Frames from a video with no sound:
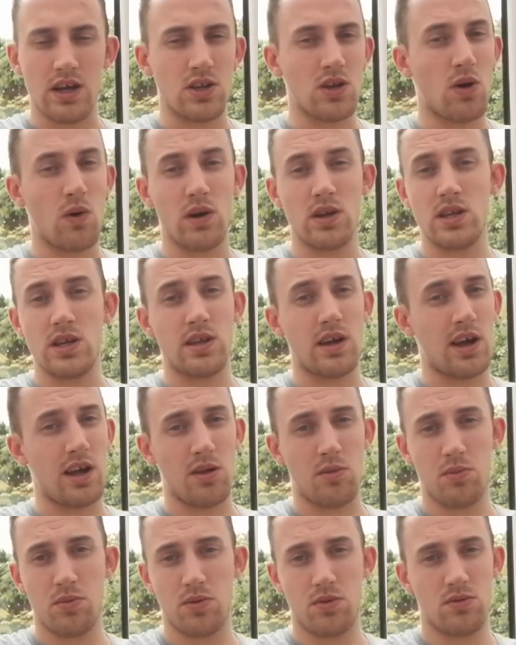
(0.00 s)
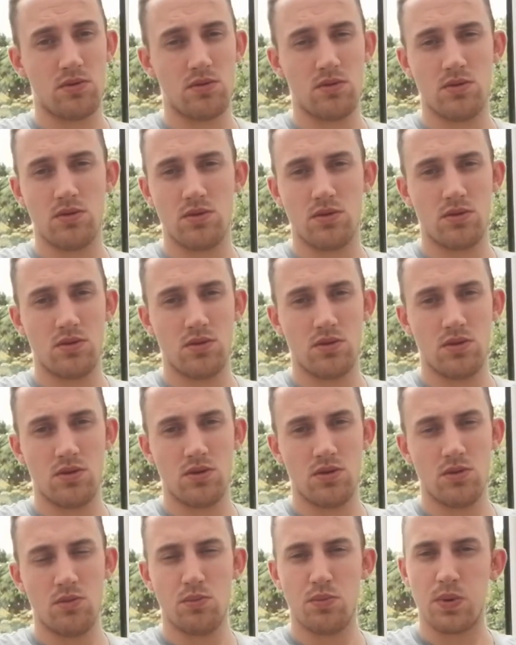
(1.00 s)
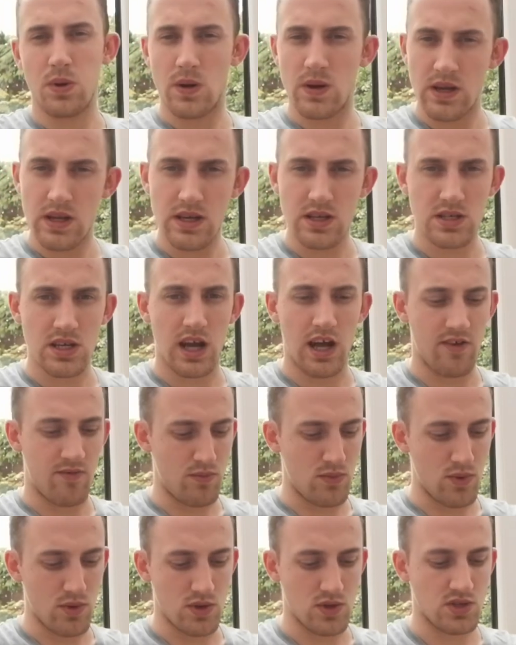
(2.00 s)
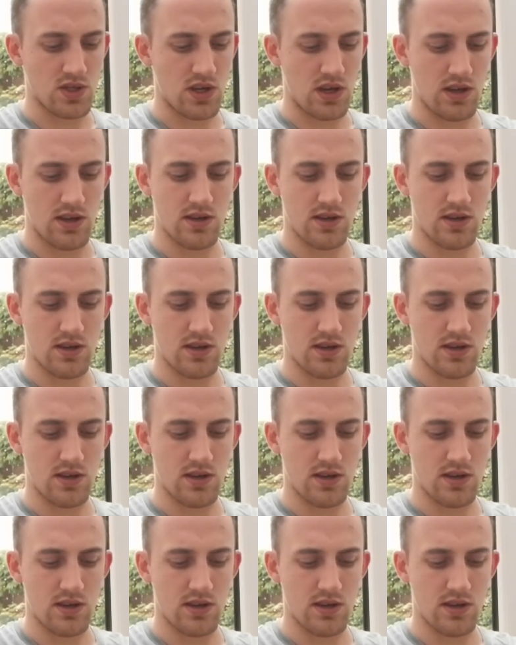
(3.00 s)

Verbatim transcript: know I need help. Please have mercy.